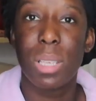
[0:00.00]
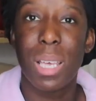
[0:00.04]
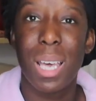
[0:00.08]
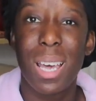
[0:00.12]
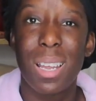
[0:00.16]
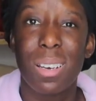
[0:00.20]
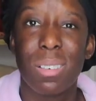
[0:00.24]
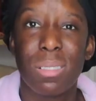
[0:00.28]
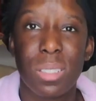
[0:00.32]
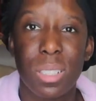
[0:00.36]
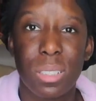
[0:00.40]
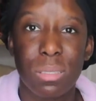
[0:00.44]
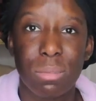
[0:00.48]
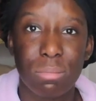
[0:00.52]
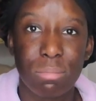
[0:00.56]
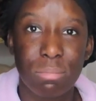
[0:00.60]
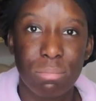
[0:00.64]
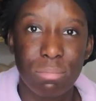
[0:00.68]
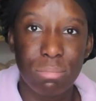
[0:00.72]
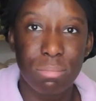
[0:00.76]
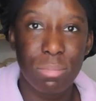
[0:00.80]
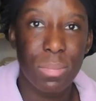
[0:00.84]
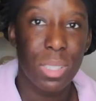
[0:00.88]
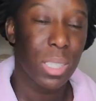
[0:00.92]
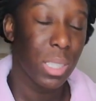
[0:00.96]
I don't know.
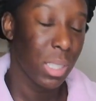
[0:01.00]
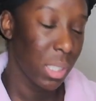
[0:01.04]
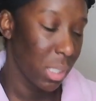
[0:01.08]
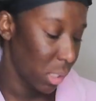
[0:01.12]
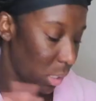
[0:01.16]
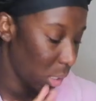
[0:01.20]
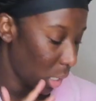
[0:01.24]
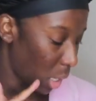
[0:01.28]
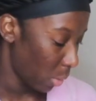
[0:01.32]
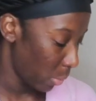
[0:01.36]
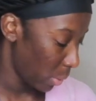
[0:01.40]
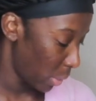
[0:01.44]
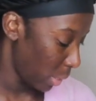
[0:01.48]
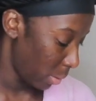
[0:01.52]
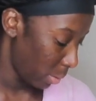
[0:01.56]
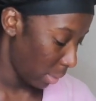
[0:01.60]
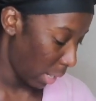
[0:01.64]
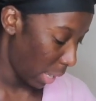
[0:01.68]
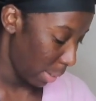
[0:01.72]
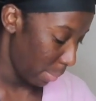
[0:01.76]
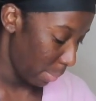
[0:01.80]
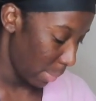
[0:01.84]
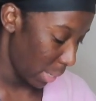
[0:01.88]
This already like